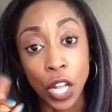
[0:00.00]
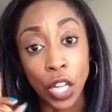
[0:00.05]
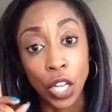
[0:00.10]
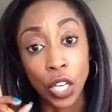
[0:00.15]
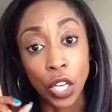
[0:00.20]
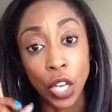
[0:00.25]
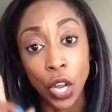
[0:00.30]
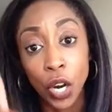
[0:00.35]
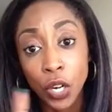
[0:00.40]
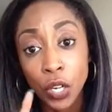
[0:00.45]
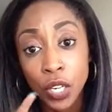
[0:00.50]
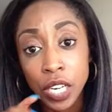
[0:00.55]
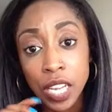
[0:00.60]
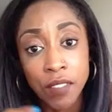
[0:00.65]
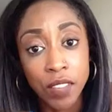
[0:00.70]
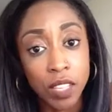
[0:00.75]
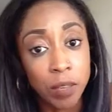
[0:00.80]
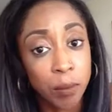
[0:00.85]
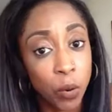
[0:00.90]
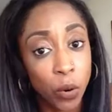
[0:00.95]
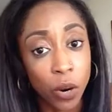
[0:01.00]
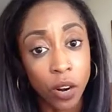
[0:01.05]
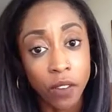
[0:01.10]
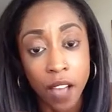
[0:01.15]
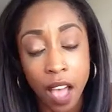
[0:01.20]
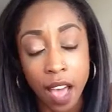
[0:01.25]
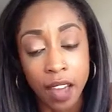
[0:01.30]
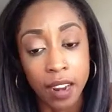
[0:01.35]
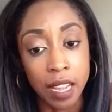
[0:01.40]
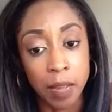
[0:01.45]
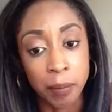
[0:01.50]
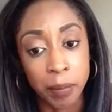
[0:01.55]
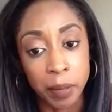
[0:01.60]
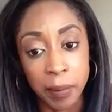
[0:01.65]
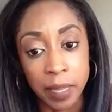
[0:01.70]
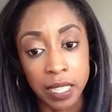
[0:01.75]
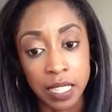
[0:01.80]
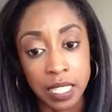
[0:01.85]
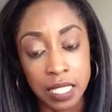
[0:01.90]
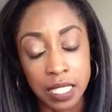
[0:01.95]
learn even more of how to
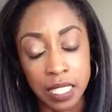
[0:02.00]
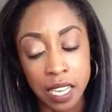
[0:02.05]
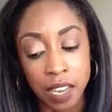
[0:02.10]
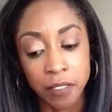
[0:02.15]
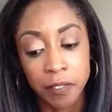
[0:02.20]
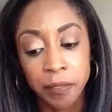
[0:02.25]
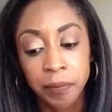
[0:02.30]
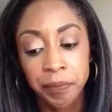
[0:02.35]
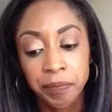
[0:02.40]
implement this stuff,